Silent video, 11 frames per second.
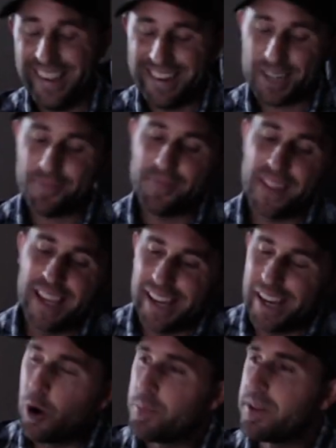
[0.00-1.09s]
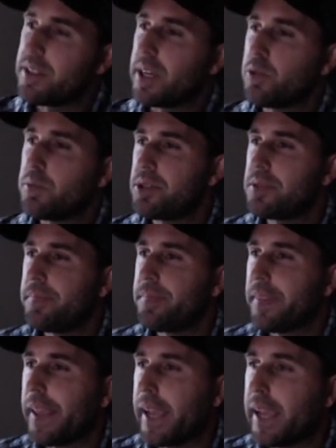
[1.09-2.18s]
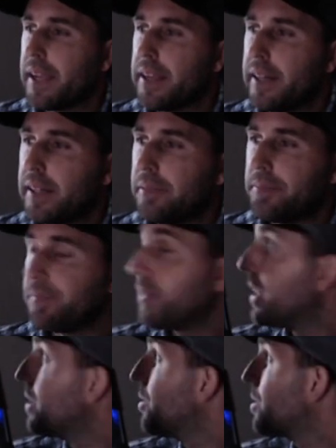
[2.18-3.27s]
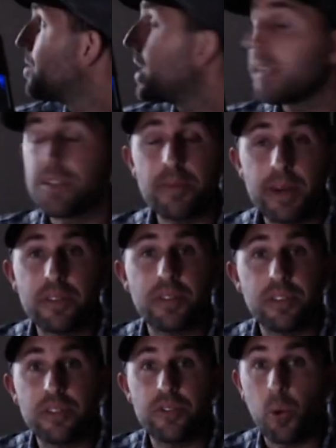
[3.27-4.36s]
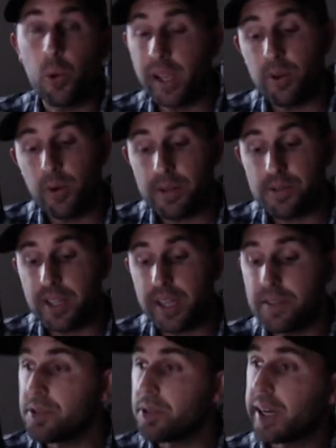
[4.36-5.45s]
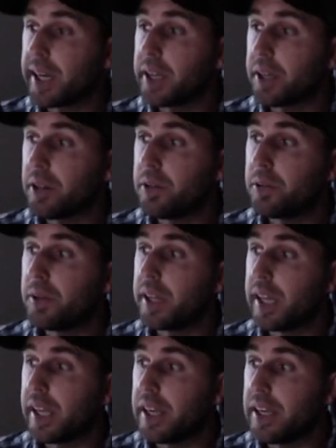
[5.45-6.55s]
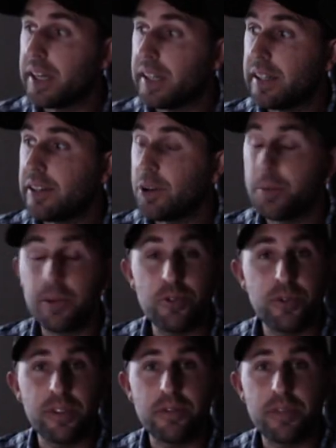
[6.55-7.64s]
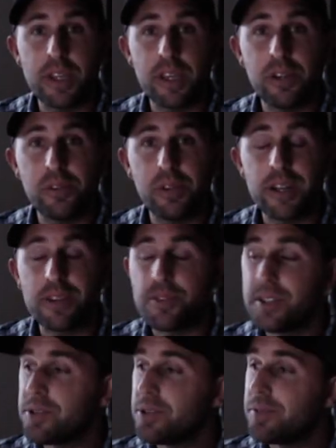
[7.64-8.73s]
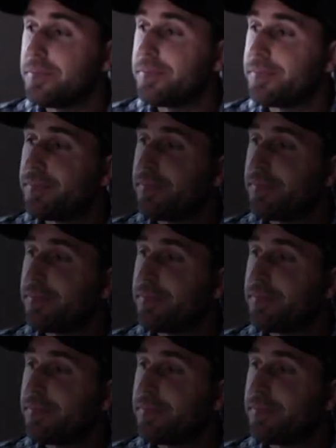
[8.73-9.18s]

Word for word: All right. Hope this helps. And uh, it looks like it's about to tornado outside. So I got to go and uh, hope you enjoyed this video and I'll see you soon.